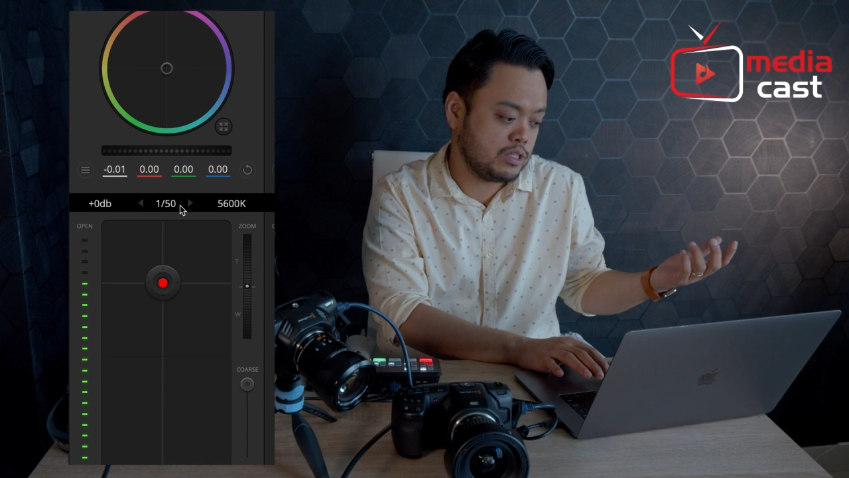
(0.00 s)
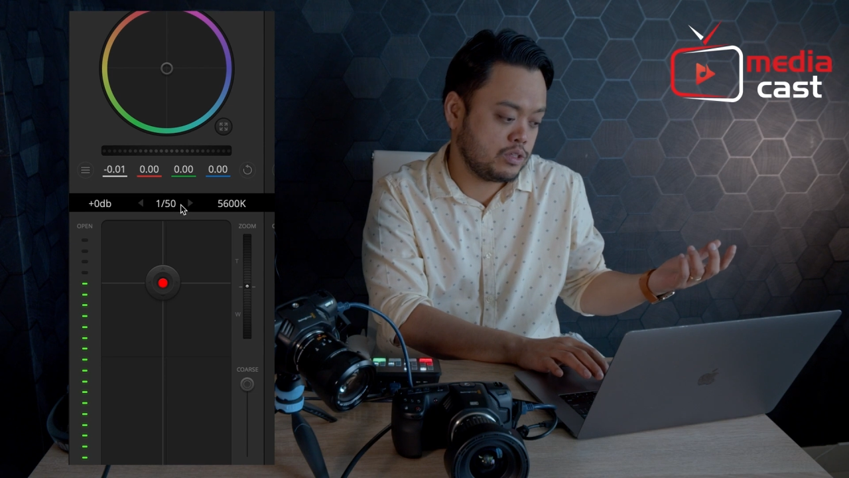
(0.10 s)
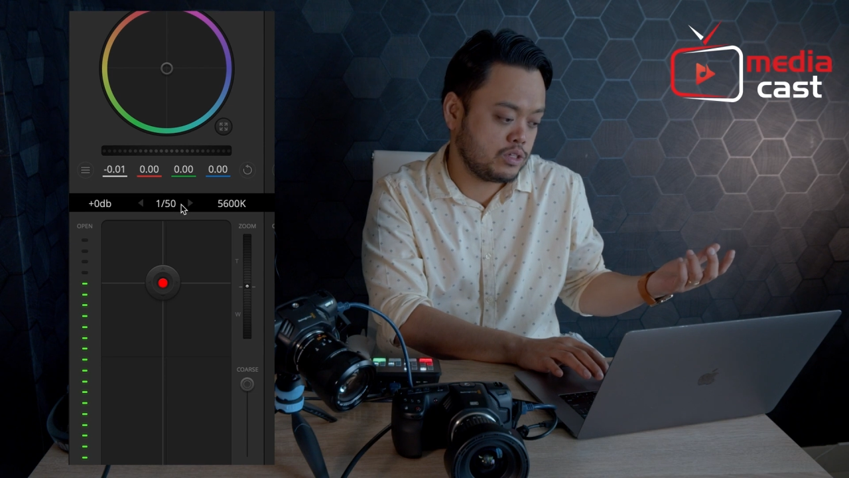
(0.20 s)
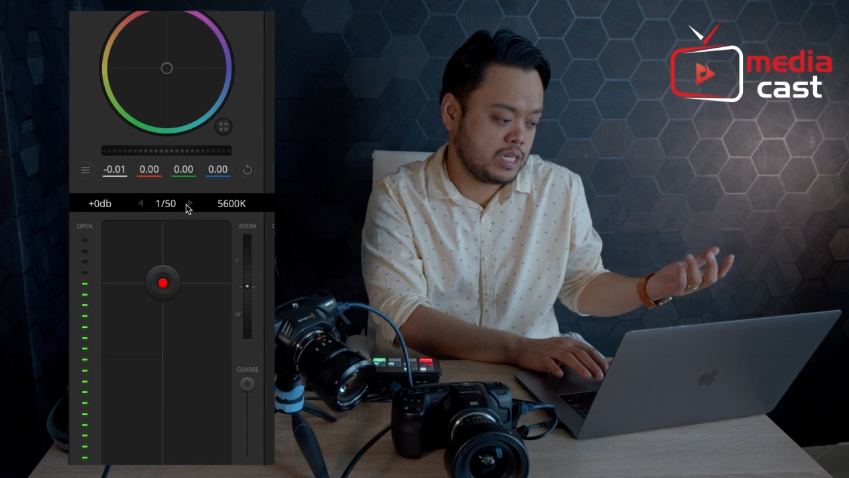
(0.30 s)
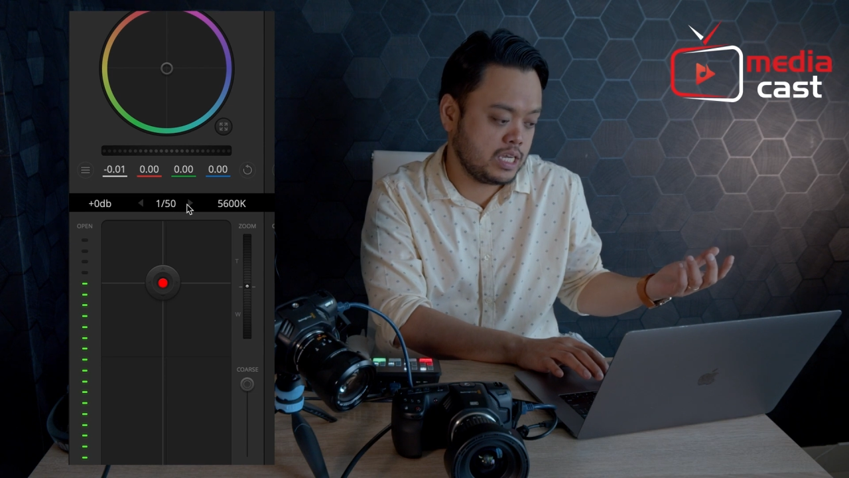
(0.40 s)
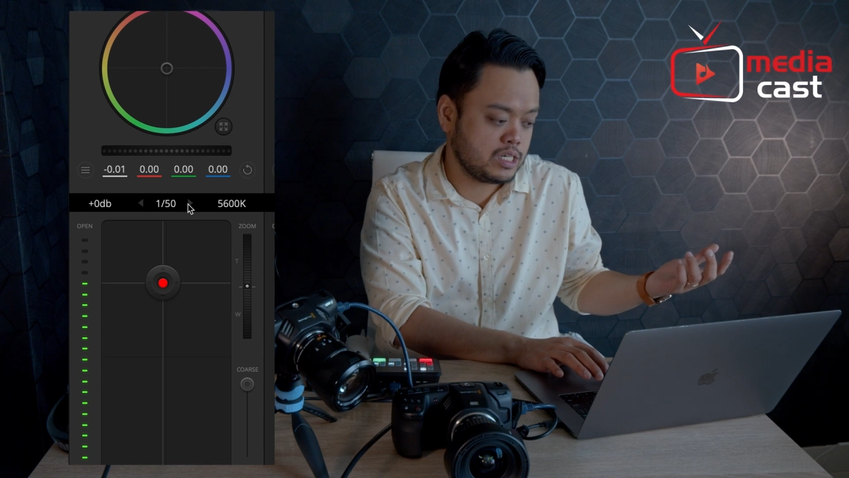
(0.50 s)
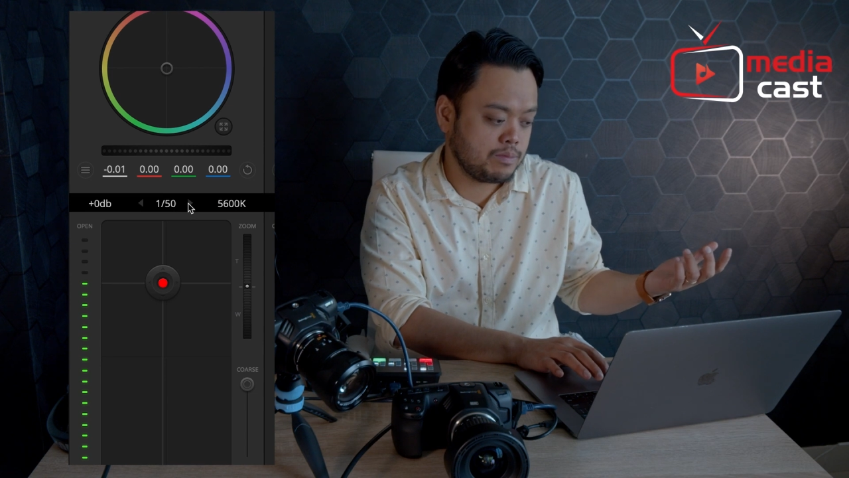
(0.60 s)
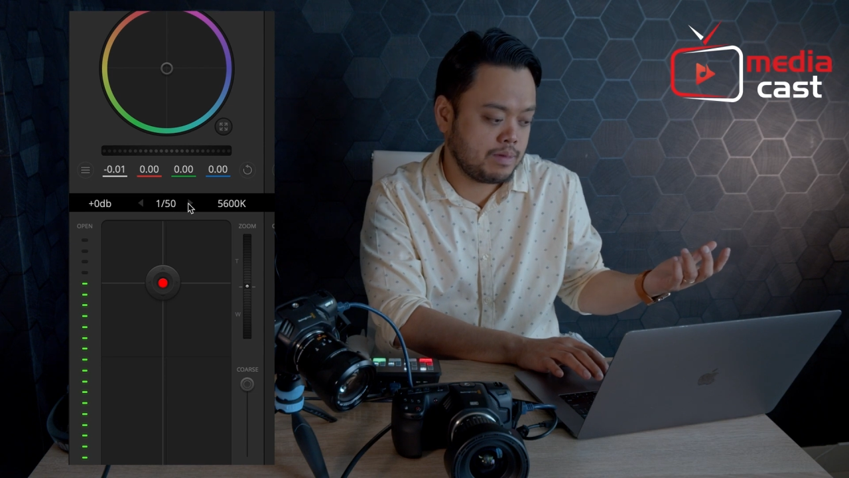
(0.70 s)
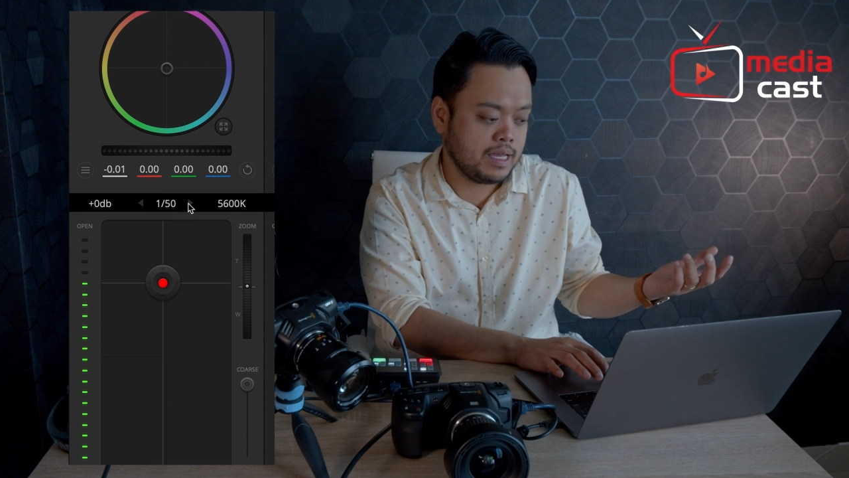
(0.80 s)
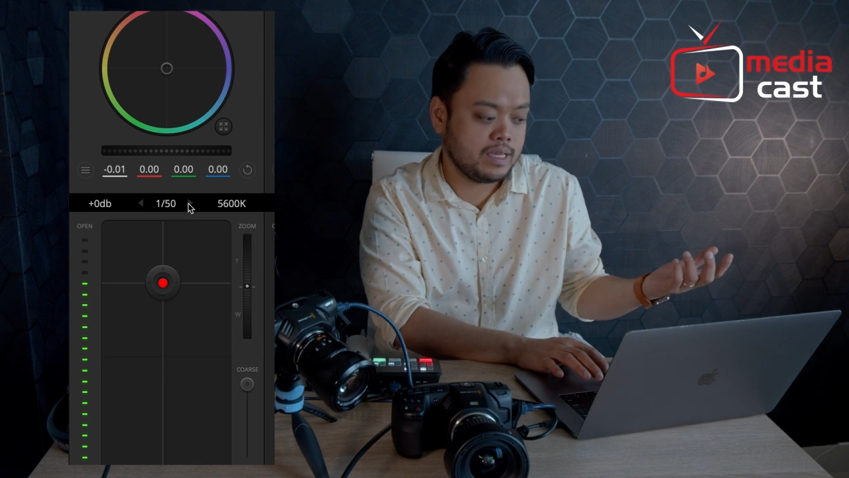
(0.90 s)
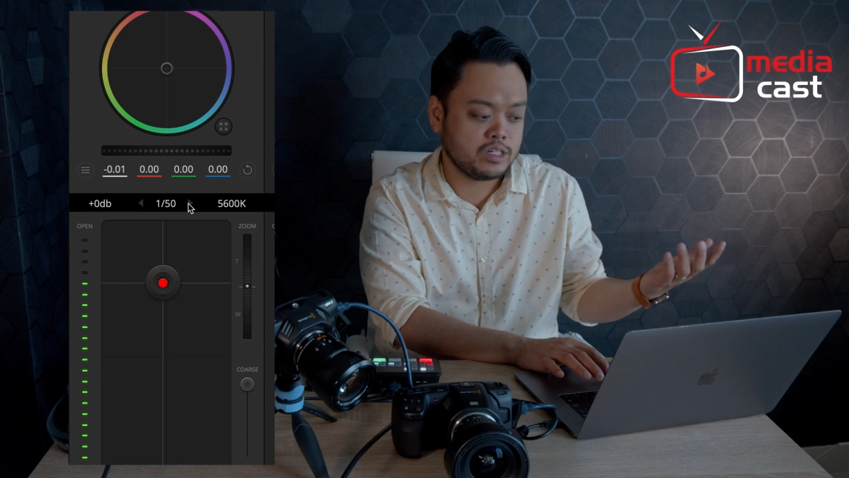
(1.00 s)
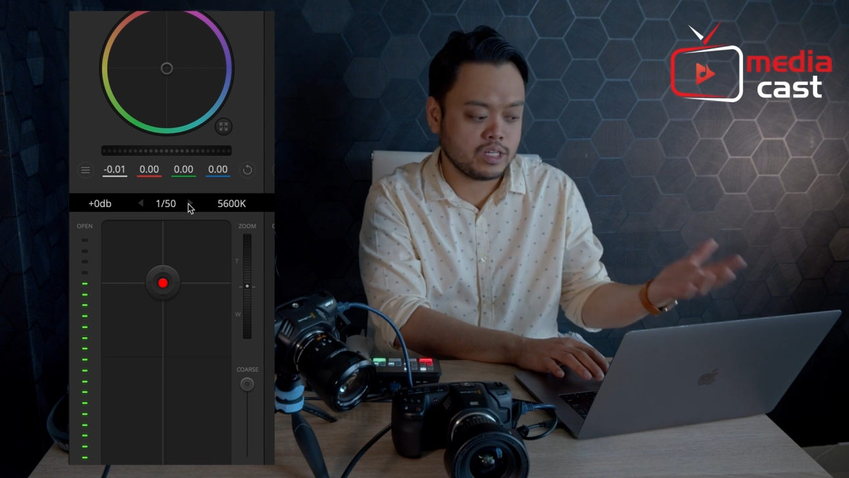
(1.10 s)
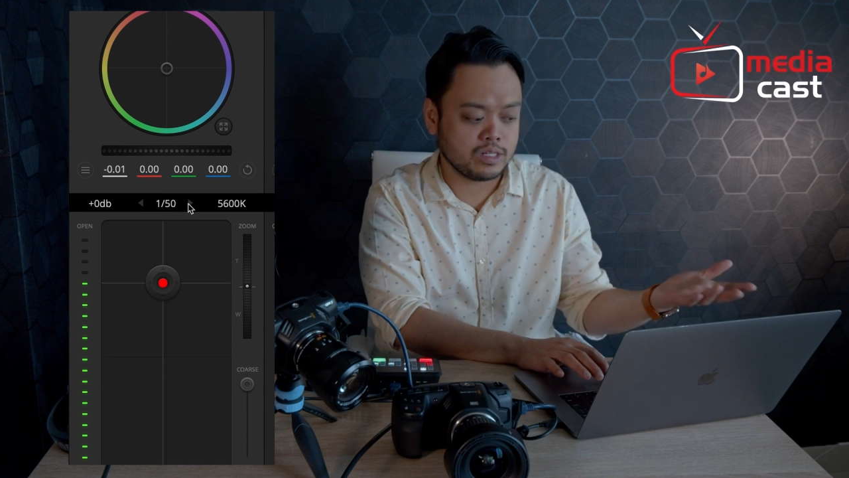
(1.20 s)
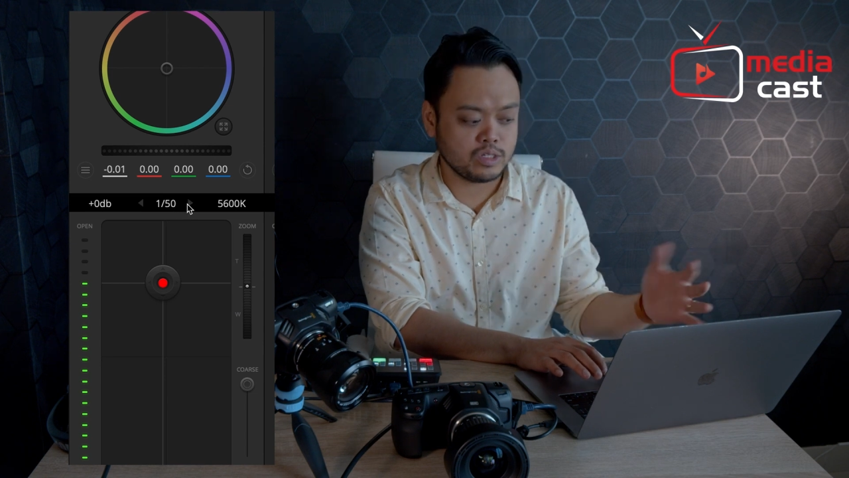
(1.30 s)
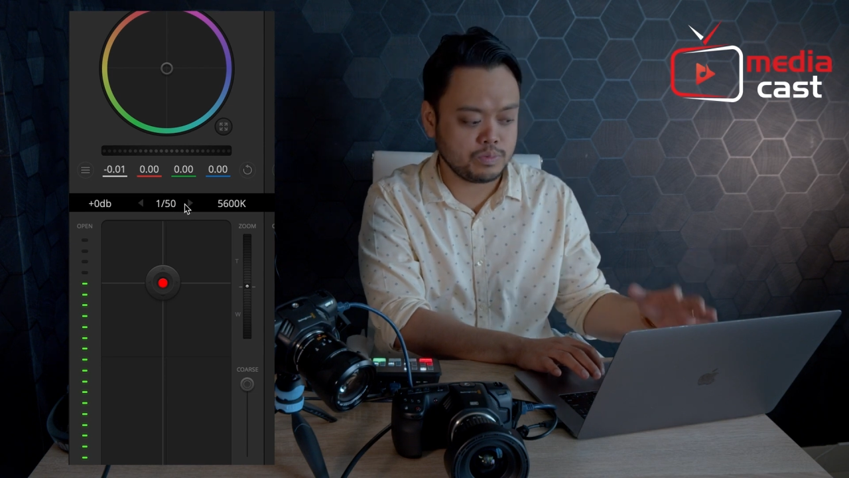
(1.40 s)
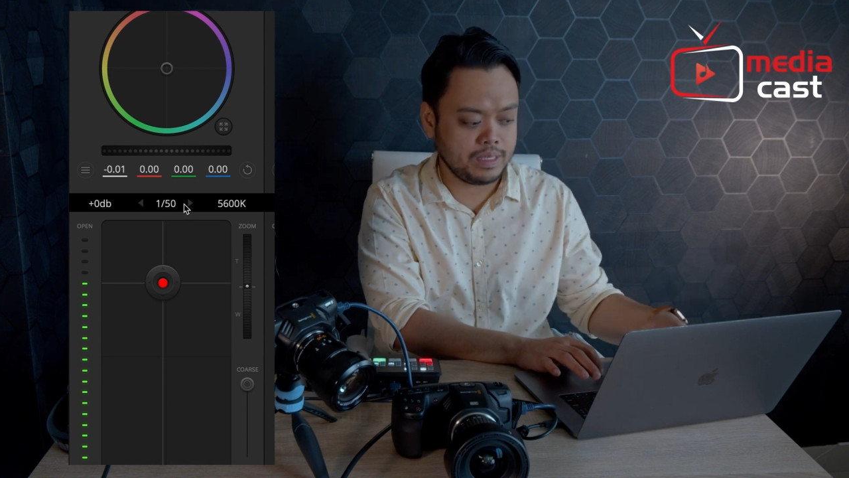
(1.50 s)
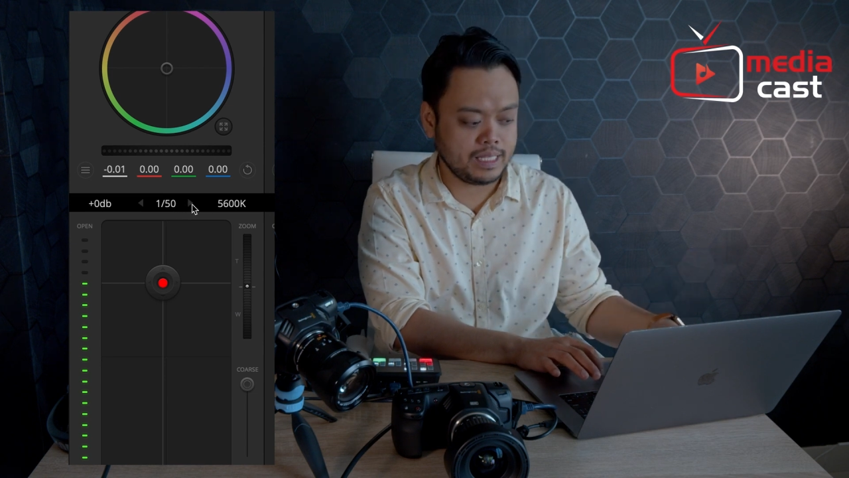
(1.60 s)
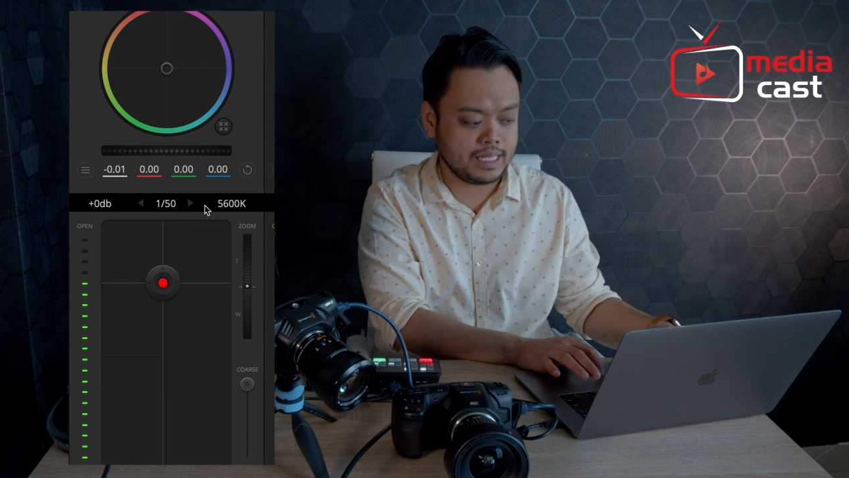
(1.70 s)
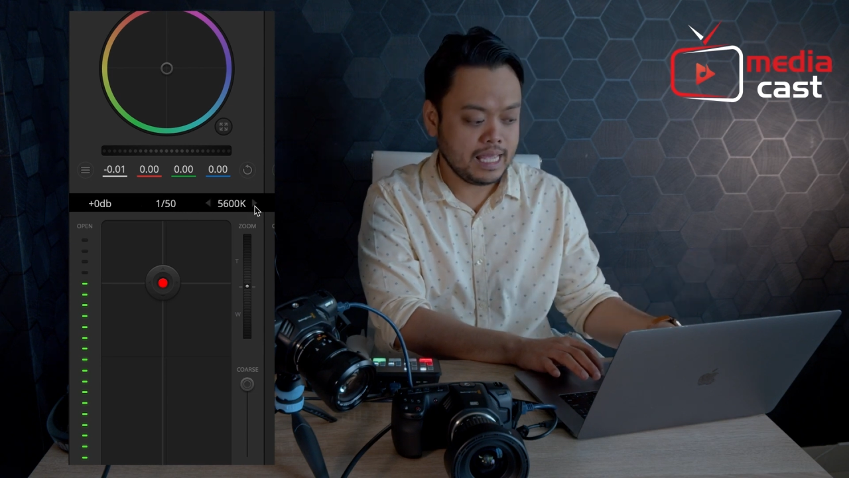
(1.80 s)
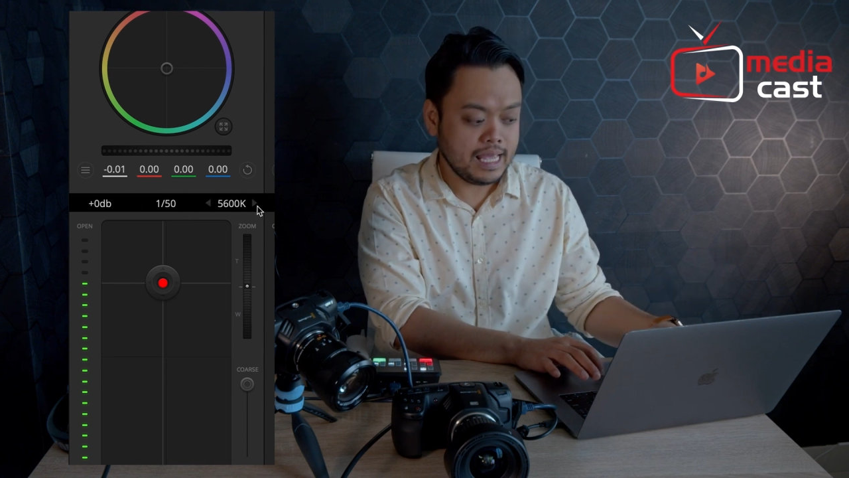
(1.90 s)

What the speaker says: to change my shutter speed.